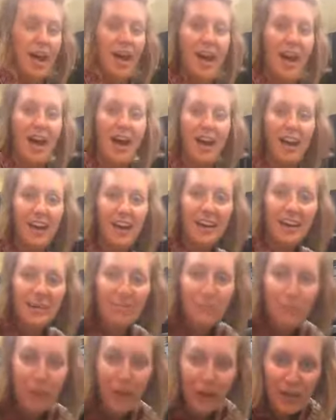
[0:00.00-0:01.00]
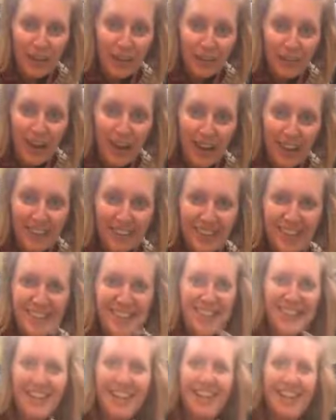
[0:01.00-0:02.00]
Hi, welcome. Hi,
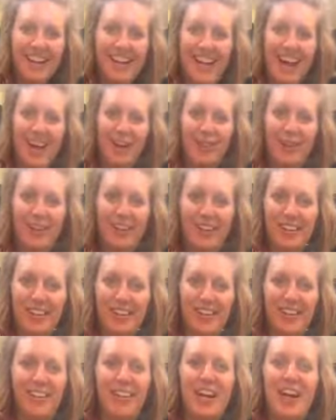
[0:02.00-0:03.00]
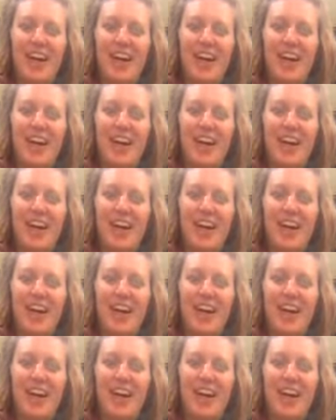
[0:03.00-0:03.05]
Lindsay. How are you?